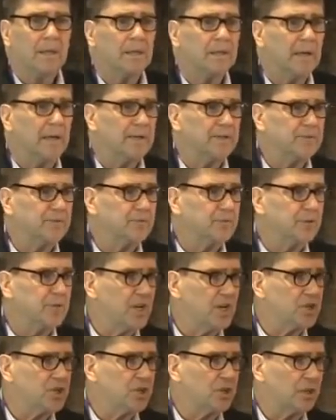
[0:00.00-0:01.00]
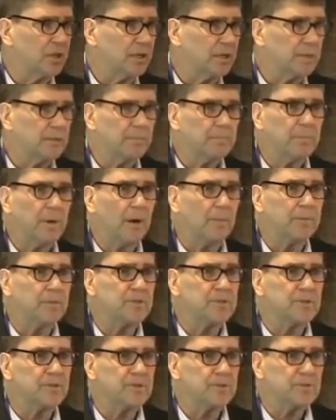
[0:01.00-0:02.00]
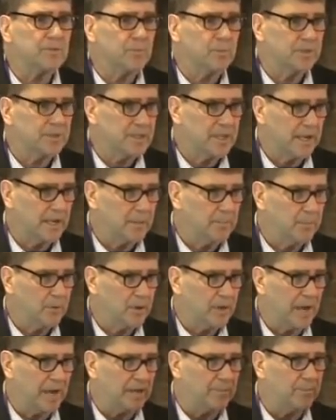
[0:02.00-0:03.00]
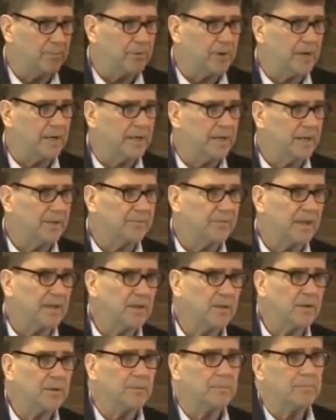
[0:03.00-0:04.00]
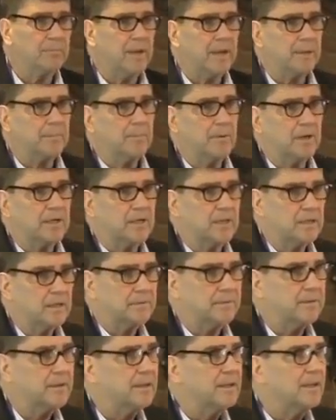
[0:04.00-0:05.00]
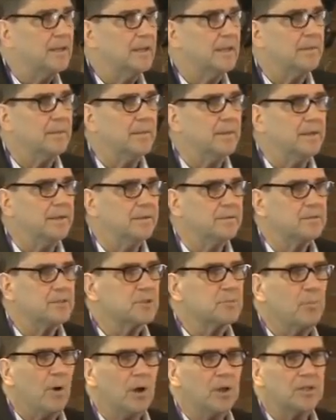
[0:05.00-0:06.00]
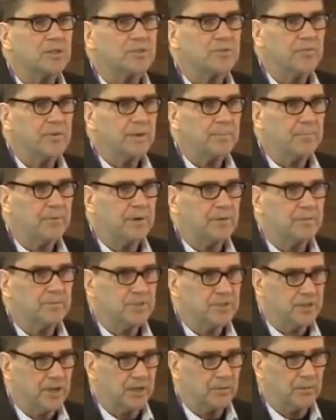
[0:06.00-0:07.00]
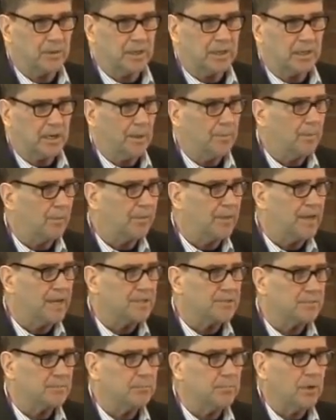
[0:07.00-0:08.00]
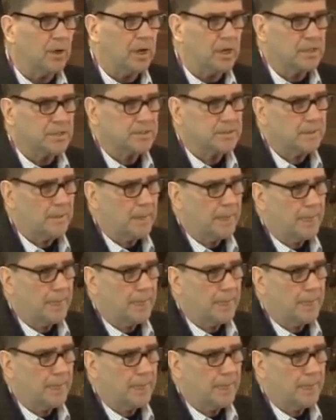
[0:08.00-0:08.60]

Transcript: Okay, traditionally, publishers would take a book out of print if they couldn't make money. Uh, the smallest reprint was generally a couple thousand bucks.